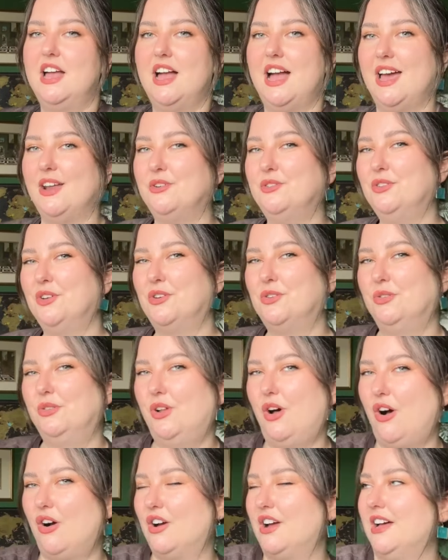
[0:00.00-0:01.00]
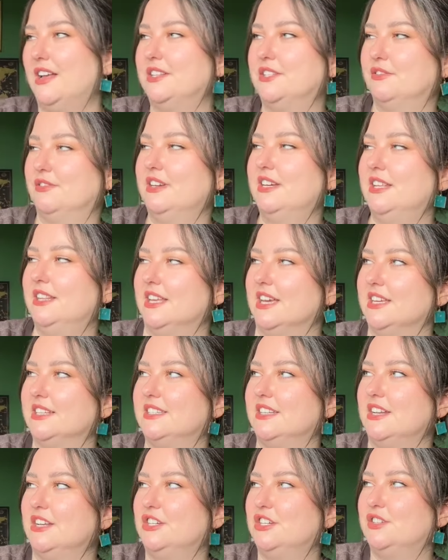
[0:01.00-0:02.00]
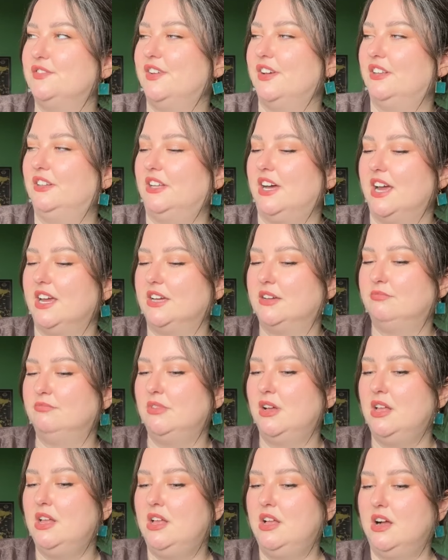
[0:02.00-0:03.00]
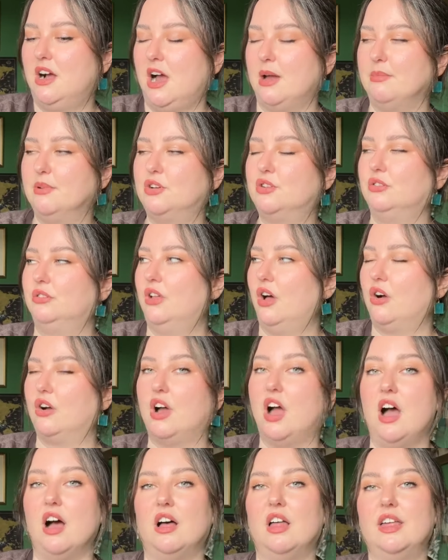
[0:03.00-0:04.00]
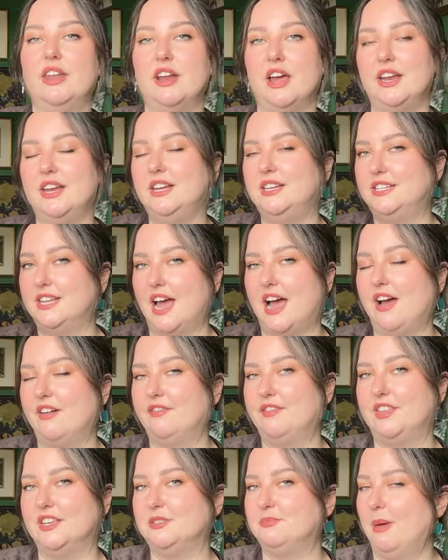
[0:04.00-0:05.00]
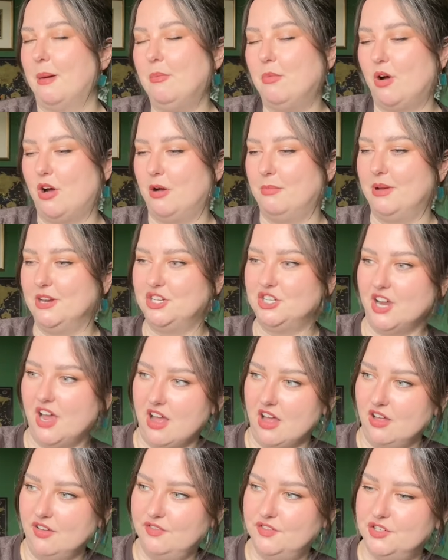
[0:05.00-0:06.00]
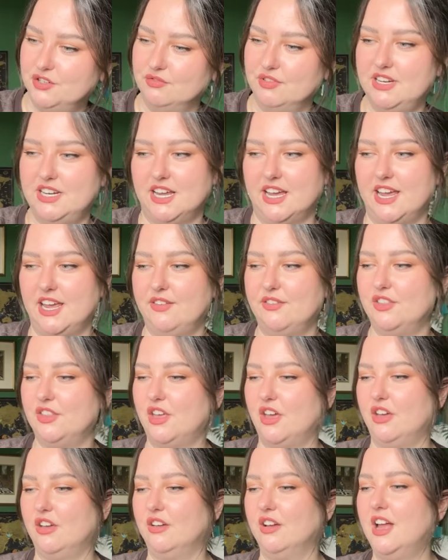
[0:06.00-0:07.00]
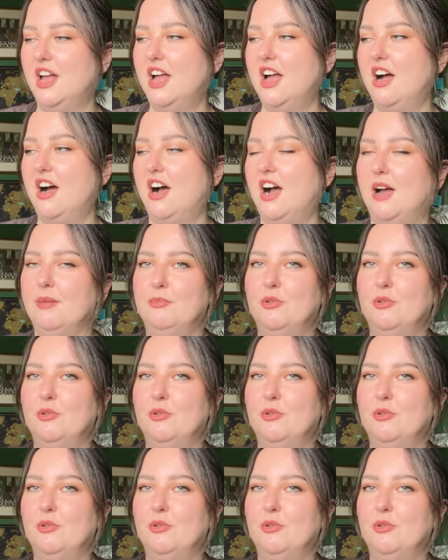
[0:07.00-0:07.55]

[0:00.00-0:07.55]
And all the cool hot girls are reading this. And I just feel like I'm a cool hot girl and I need to have this memoir on my shelf to read it. Even though I'm